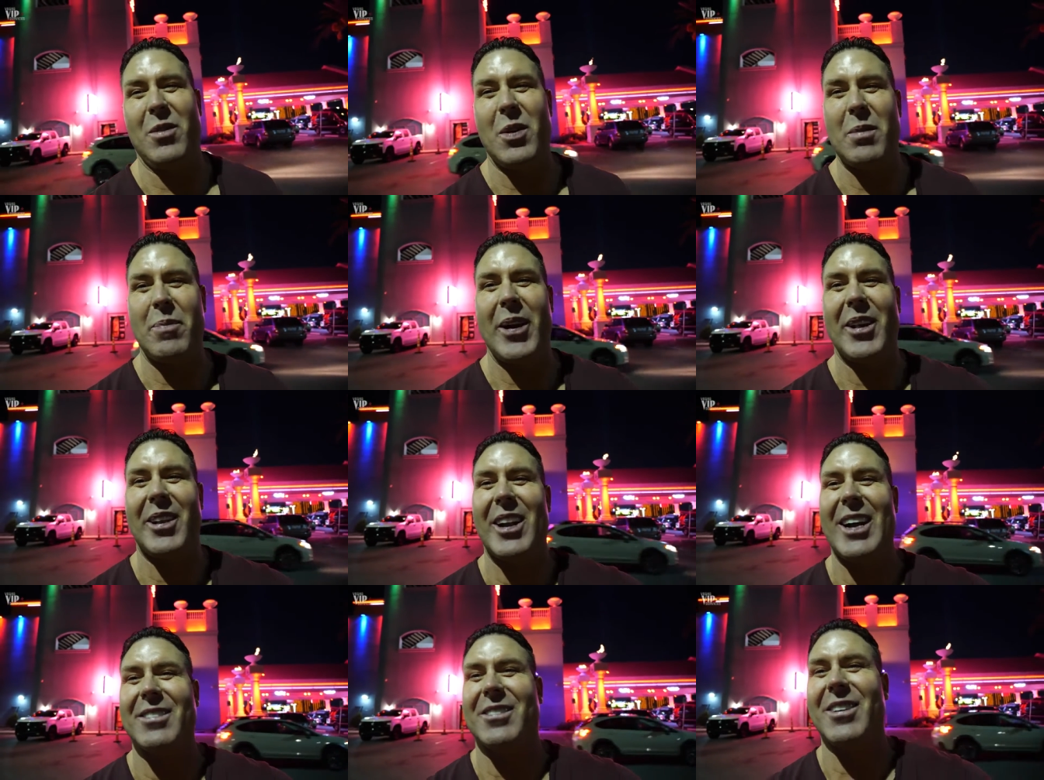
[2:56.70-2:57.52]
you want to pay a
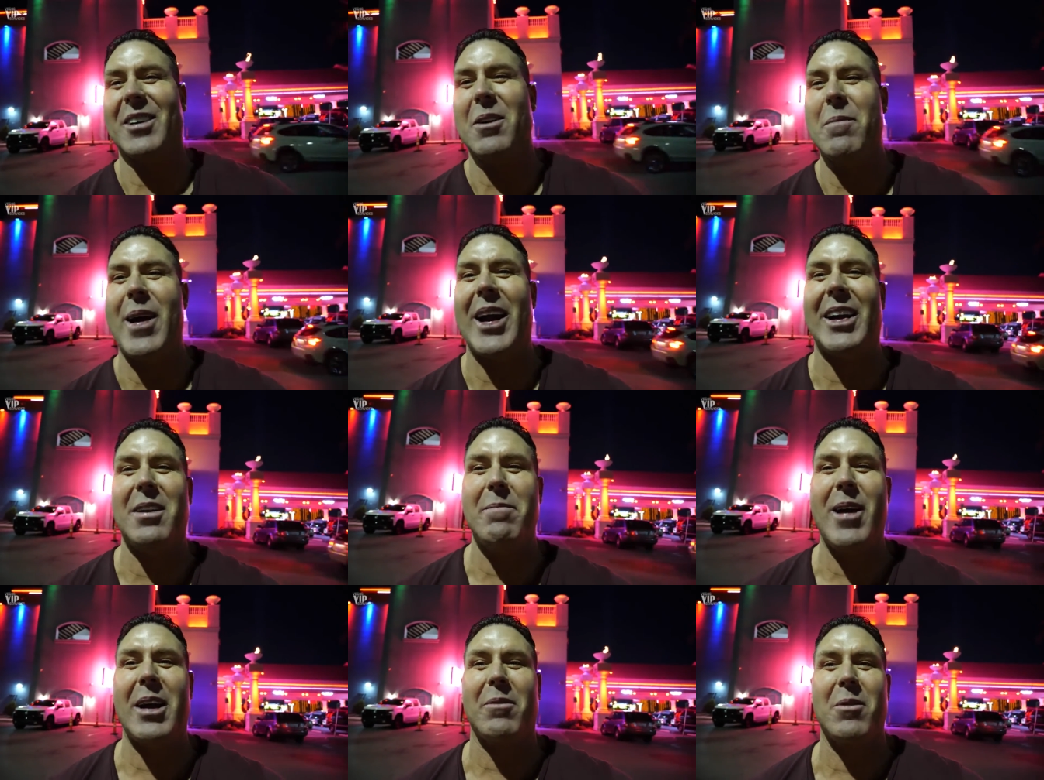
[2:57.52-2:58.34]
little extra to go back in
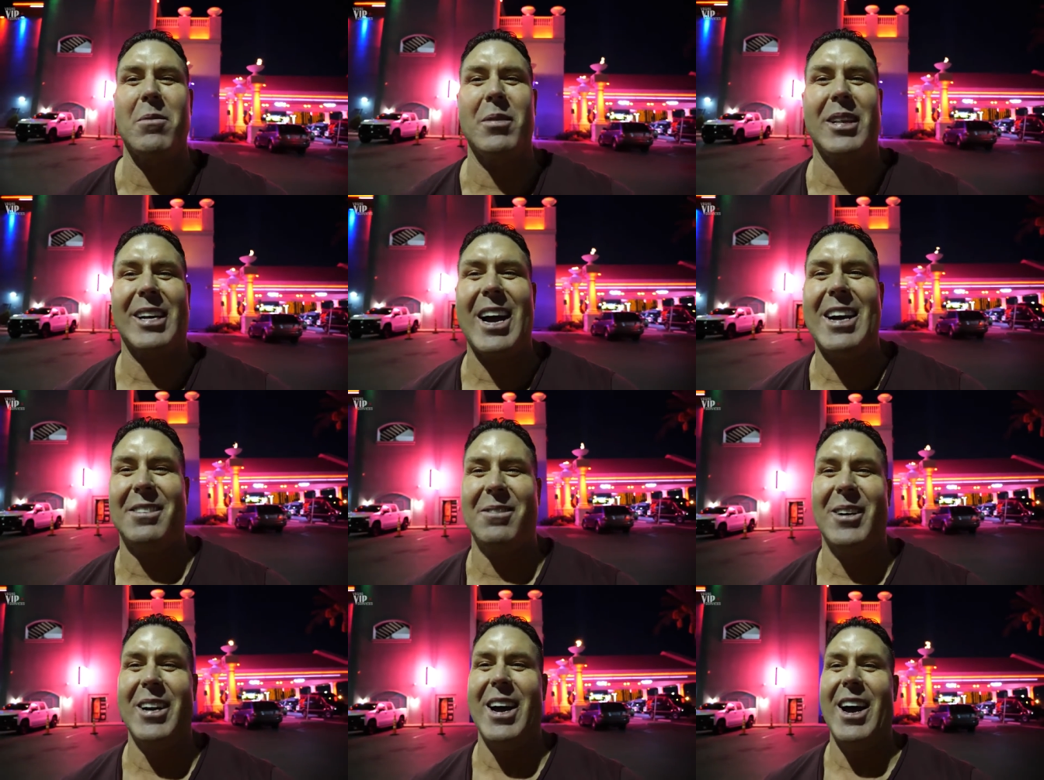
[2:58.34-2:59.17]
the back room with the
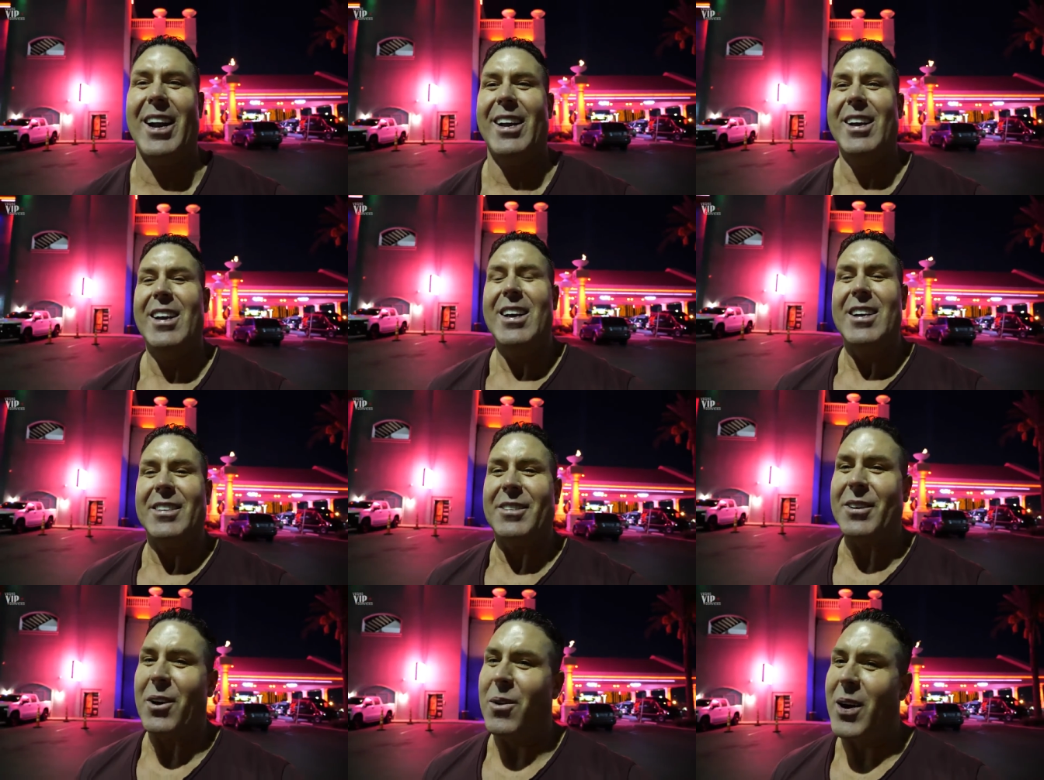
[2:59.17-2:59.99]
guys and whatnot.
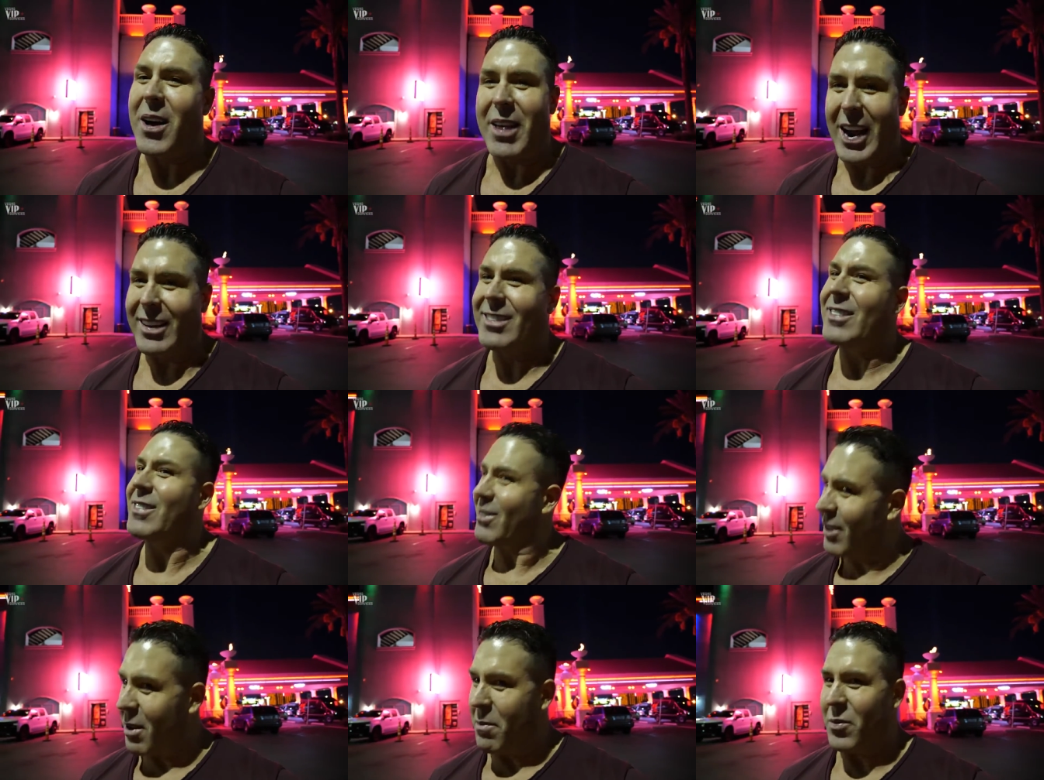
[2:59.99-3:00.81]
So uh, that's
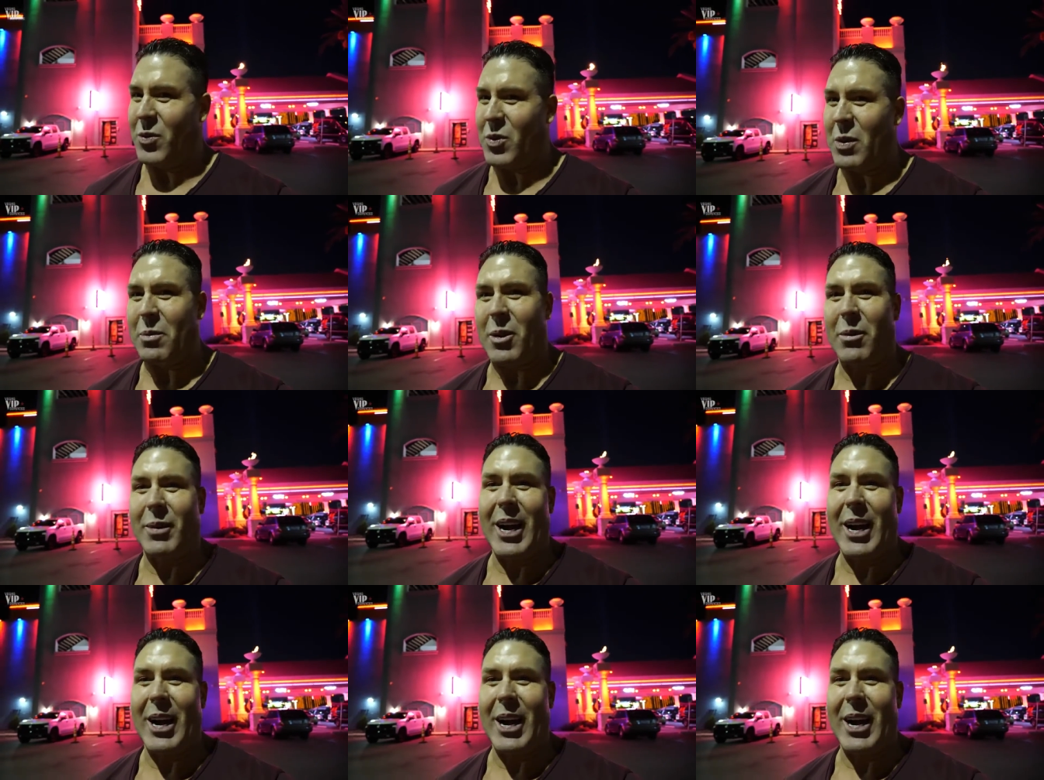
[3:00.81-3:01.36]
a uh, strip club,